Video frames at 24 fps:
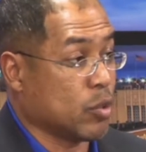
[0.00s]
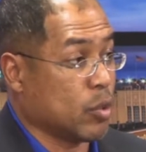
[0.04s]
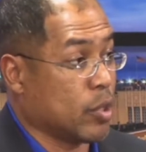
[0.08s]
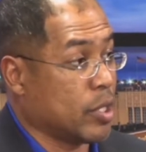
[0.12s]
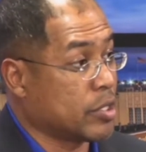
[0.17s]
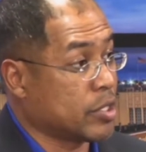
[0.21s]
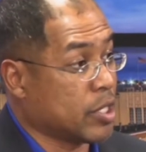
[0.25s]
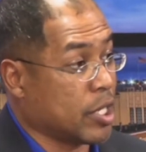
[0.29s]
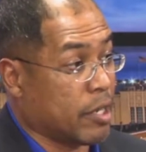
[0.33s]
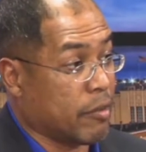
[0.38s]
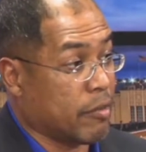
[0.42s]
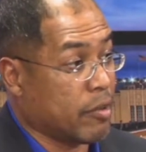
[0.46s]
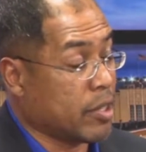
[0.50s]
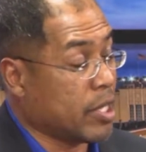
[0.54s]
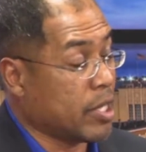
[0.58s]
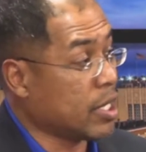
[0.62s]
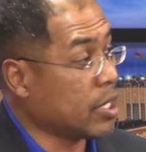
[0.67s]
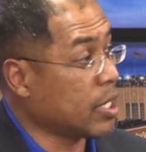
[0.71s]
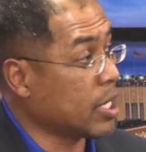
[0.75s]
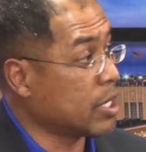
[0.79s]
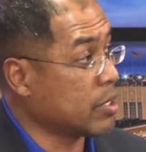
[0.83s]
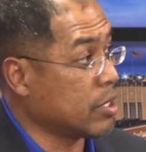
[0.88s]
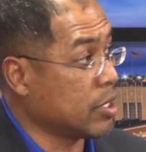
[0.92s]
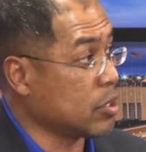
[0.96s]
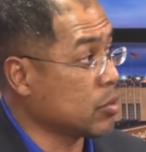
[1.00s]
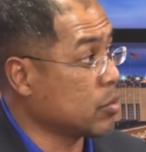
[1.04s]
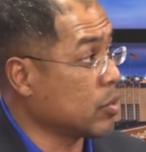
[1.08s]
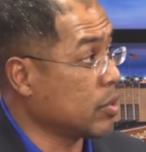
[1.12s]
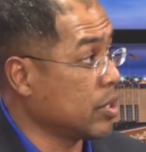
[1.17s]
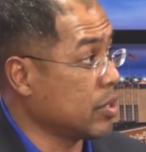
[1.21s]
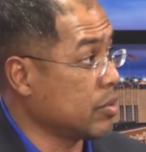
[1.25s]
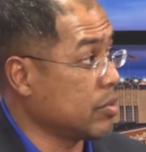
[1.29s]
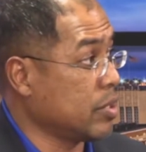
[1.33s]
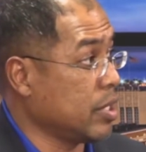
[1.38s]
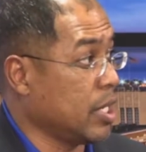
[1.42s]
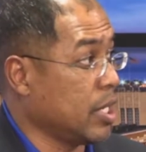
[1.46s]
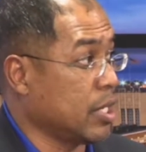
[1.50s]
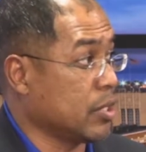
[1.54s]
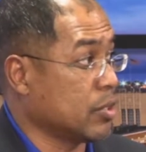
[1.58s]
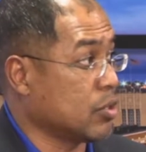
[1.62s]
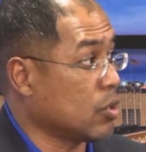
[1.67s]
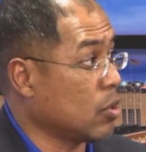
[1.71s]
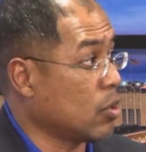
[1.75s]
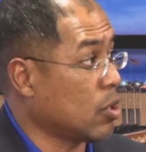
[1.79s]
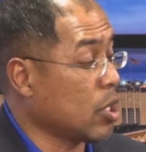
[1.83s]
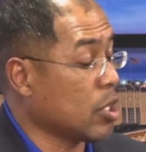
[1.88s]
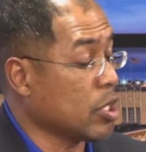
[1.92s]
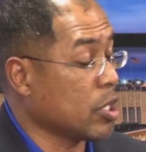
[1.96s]
So it's everything that deals with the city.
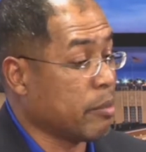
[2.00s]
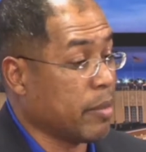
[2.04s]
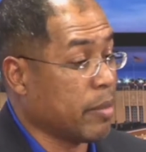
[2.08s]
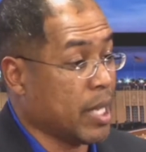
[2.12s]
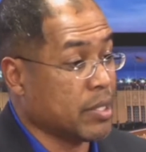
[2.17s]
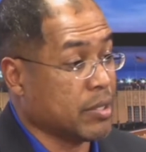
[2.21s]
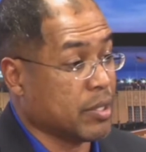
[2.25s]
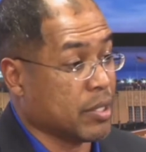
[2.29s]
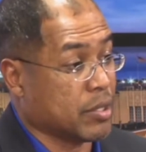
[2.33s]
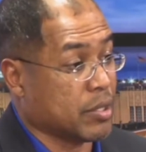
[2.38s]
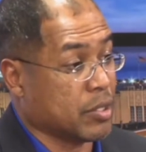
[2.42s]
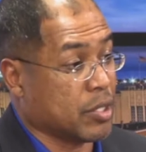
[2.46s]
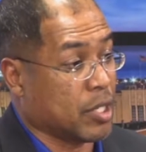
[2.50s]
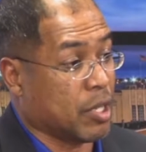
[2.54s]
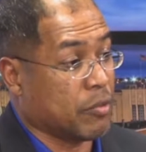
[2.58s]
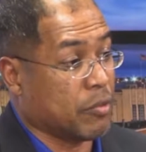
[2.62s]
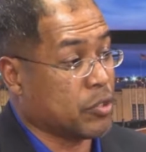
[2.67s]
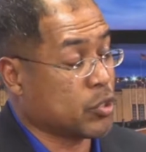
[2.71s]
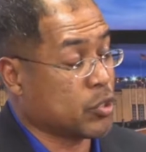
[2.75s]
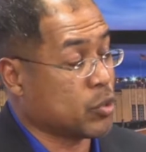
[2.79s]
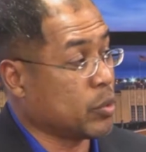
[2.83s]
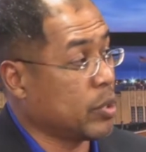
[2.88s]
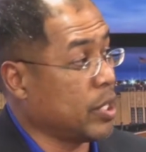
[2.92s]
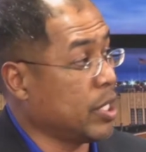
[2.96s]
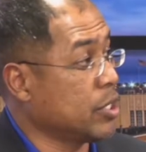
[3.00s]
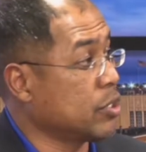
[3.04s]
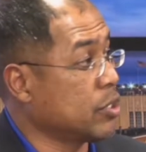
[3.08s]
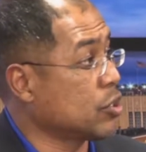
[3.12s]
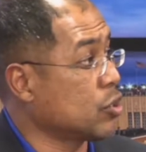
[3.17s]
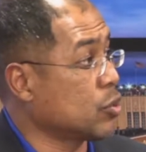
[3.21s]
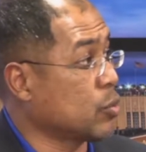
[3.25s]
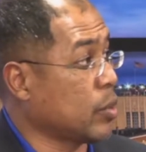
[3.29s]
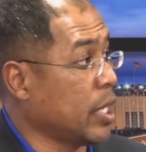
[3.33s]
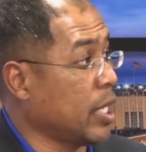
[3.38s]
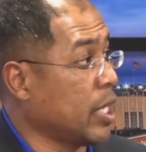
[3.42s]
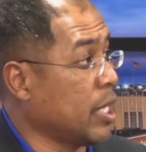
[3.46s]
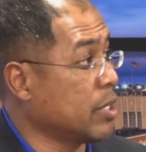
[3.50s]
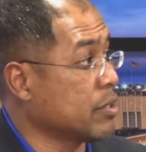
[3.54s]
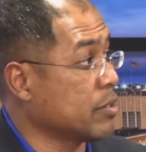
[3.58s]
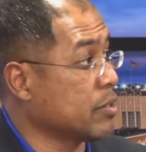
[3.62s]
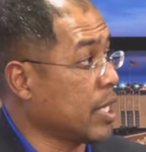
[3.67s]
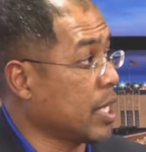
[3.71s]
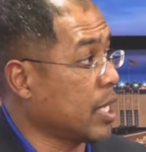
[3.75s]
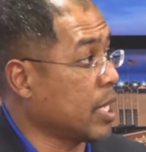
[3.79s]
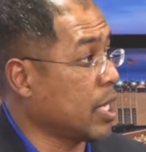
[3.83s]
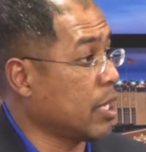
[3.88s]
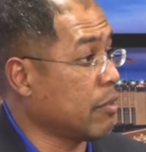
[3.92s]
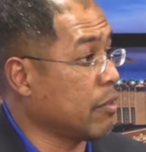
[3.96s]
So all the basic stuff, streets, drainage,
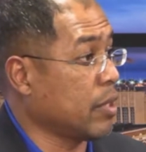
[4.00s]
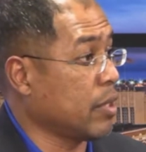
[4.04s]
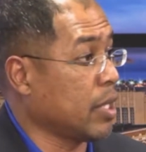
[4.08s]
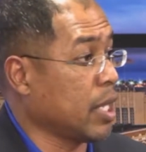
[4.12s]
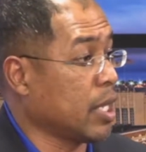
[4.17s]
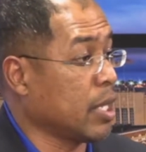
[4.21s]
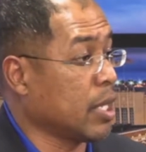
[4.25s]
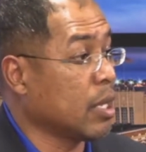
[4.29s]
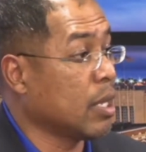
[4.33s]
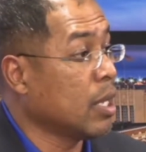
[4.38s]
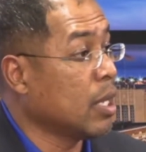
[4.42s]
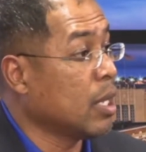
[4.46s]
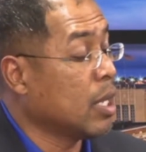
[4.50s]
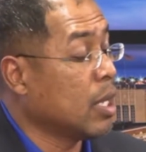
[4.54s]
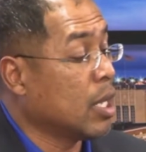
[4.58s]
that kind of thing.